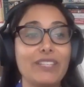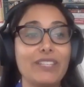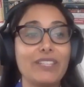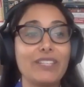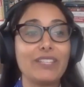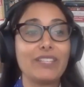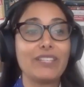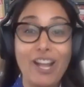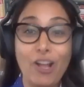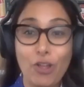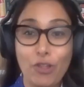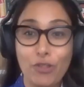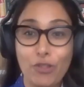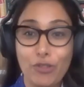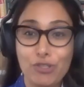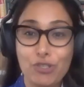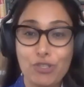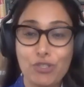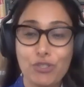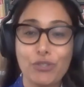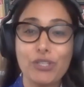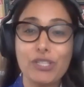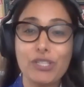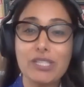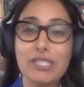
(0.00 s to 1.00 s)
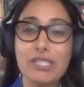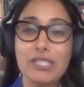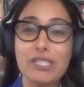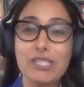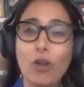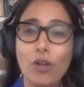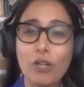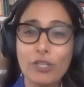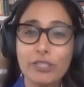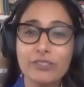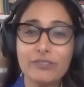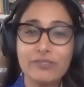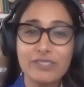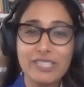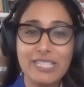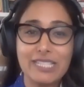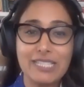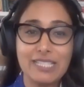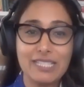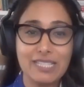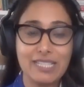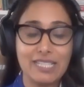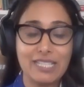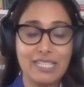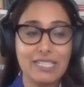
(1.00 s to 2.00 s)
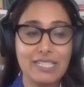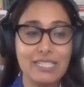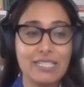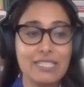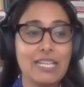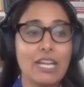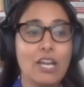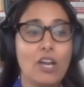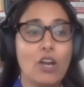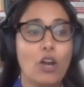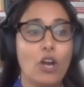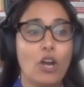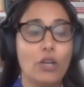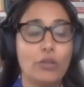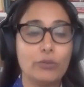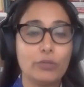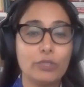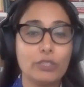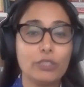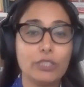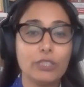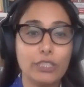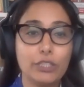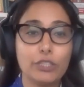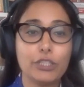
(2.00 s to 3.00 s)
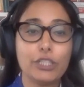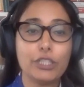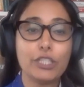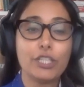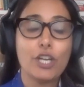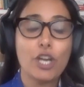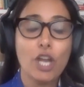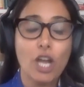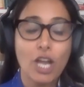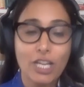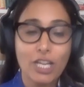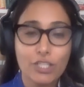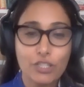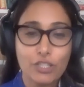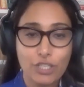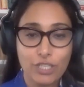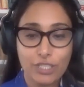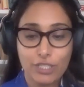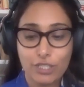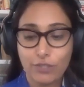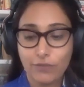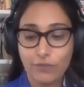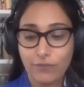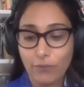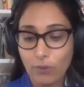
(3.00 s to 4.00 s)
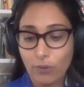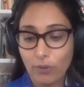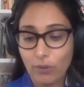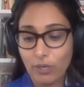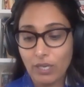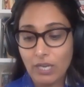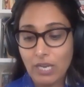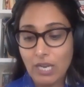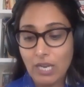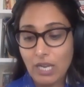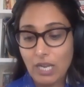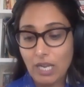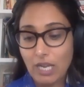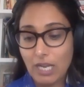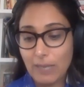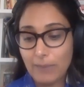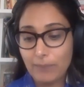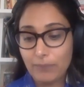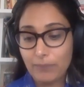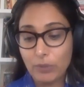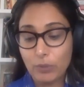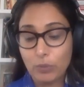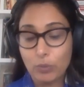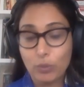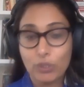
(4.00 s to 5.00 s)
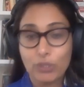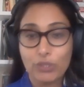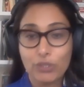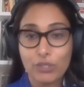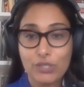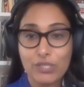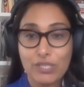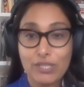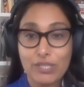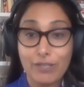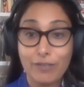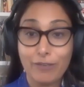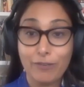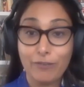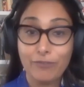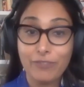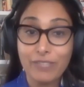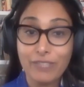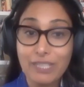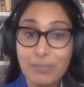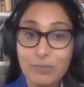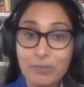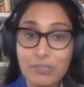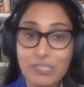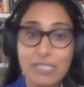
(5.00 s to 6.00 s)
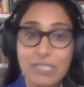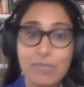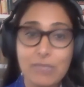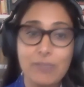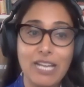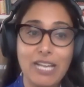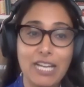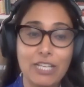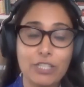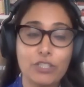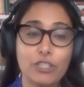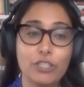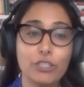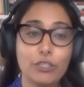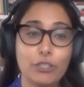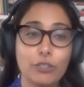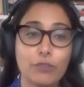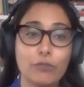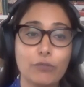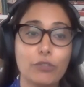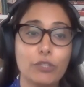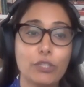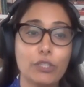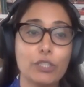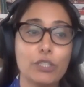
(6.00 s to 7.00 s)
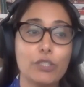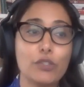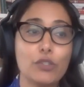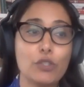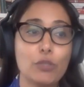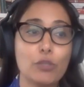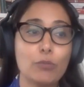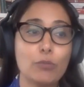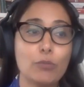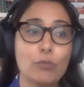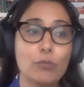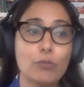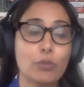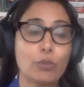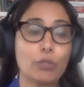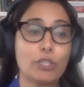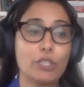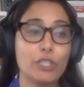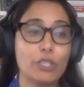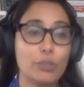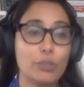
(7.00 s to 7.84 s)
get health insurance, that all of these things are really good, not just for the workers and their families, but actually good for the consumers who are